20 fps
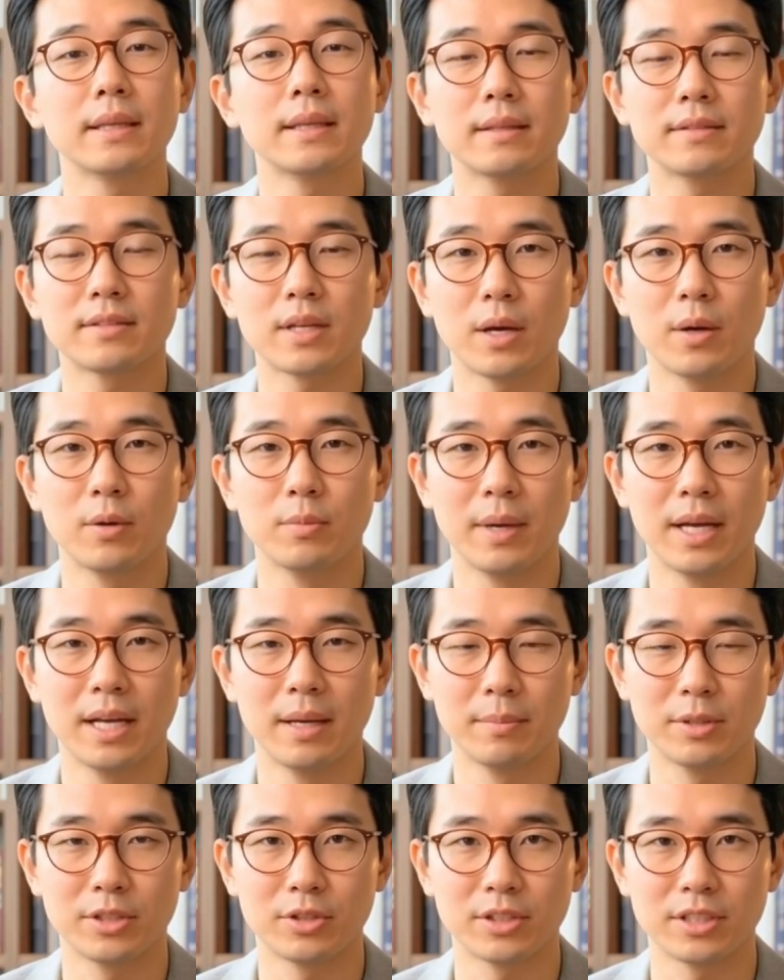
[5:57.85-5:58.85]
followed by
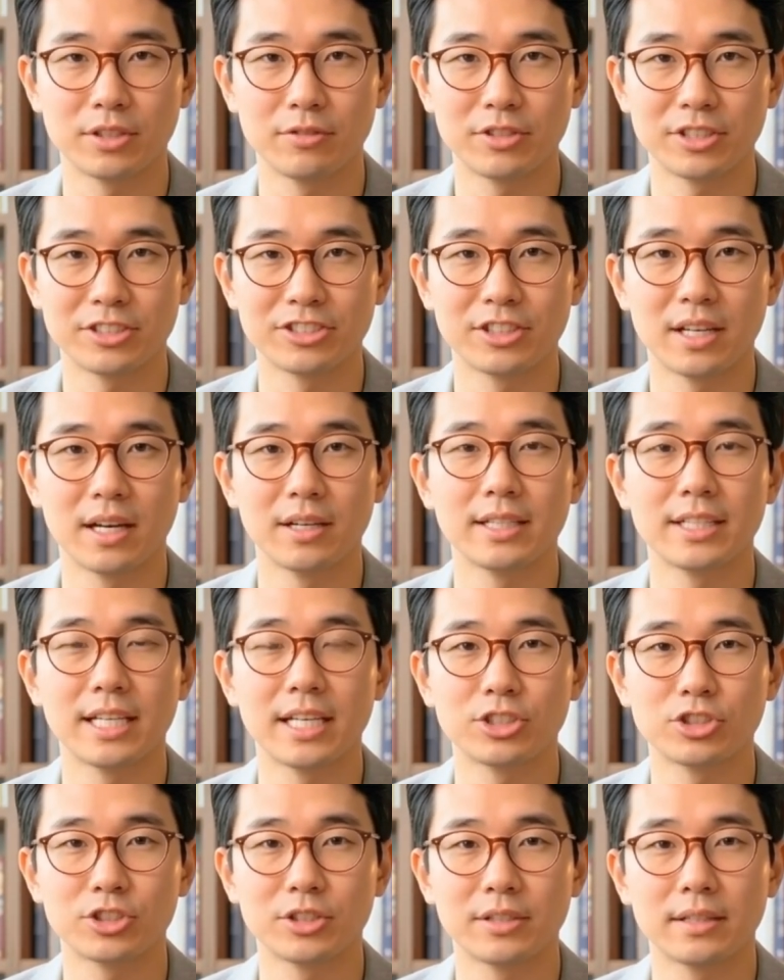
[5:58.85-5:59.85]
a period of
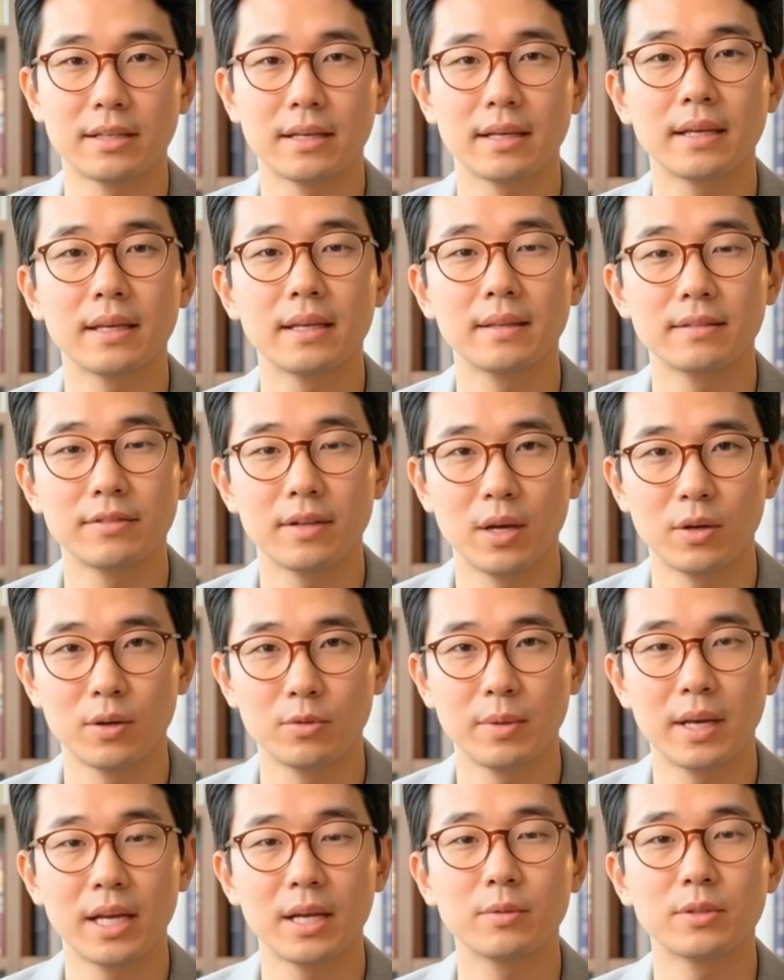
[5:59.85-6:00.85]
consolidation,
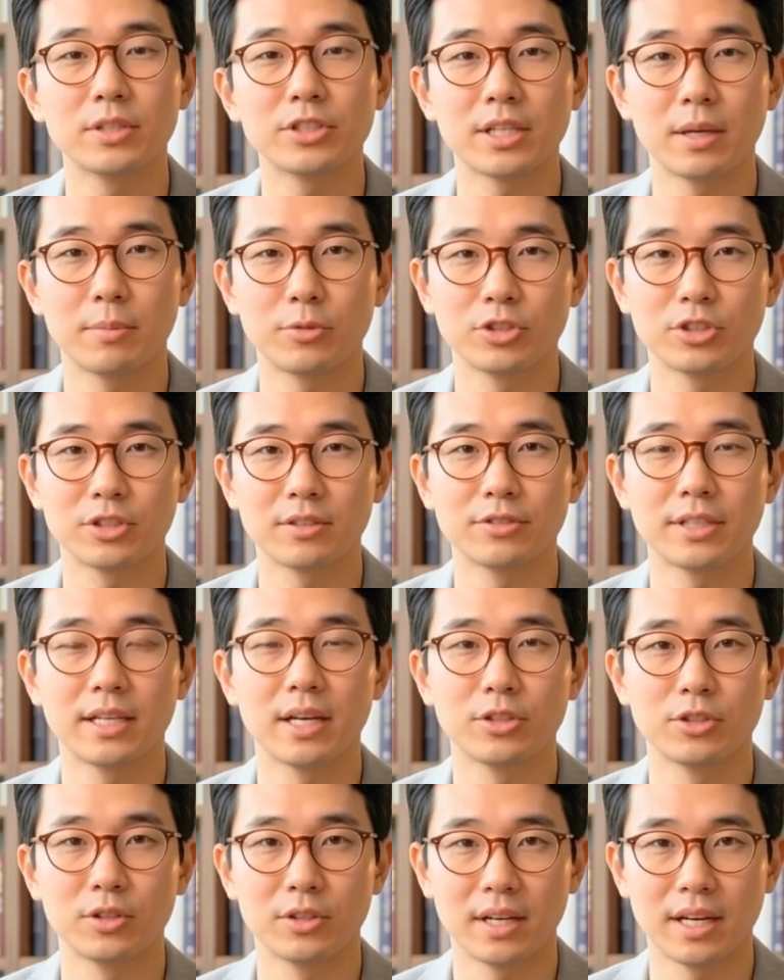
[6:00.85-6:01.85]
followed by a resumption of the
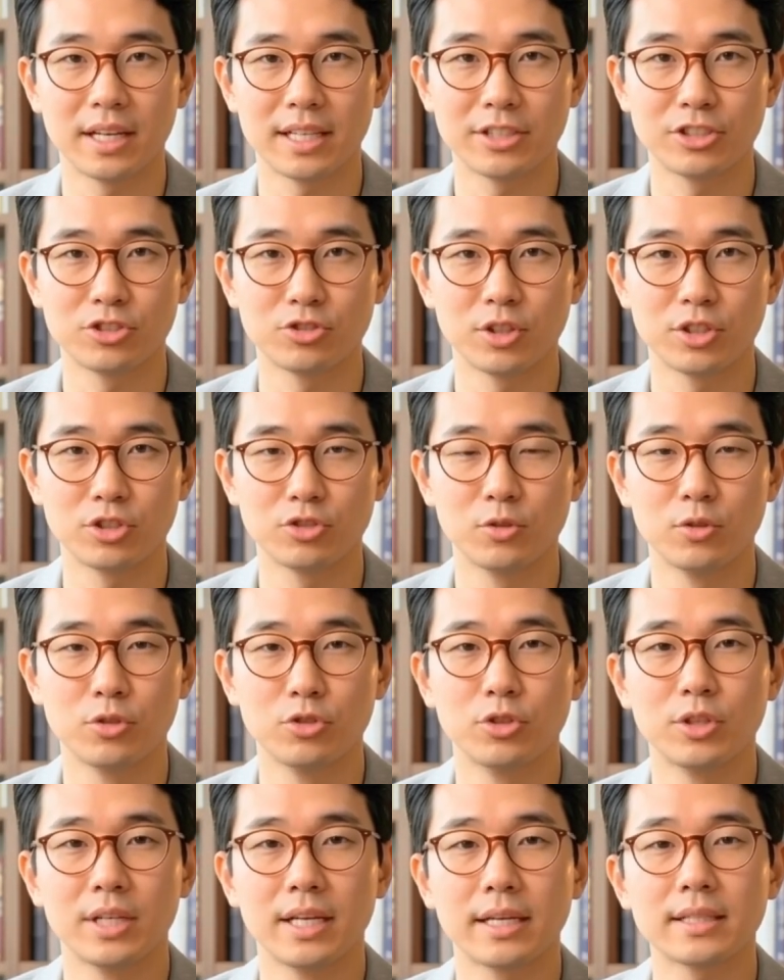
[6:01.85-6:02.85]
underlying structural
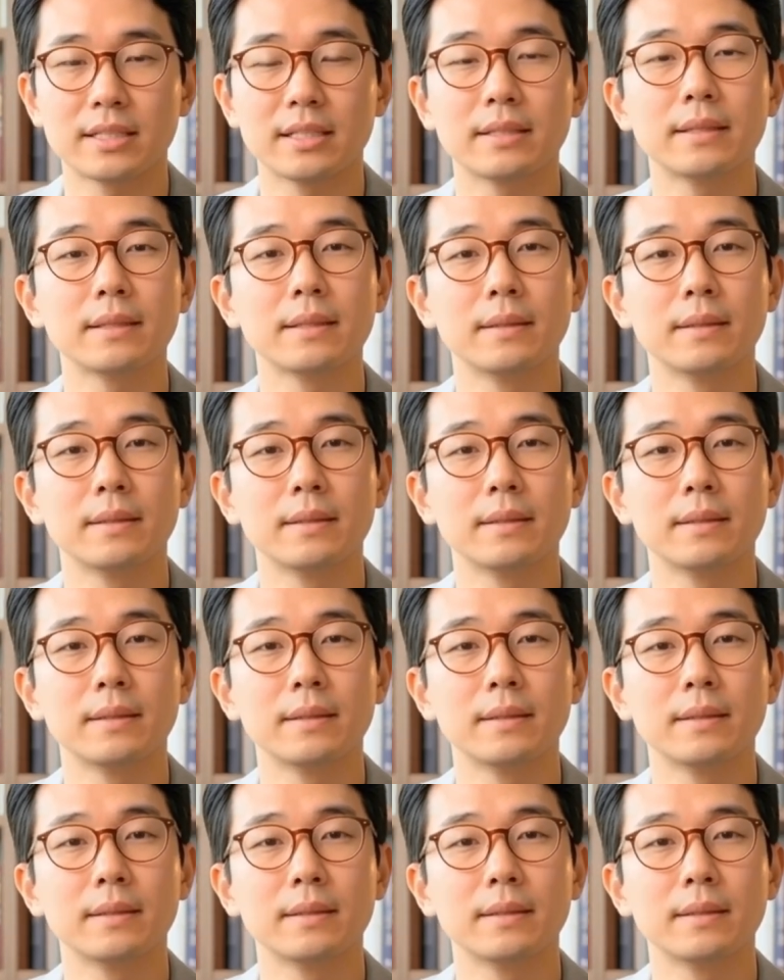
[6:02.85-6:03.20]
trend.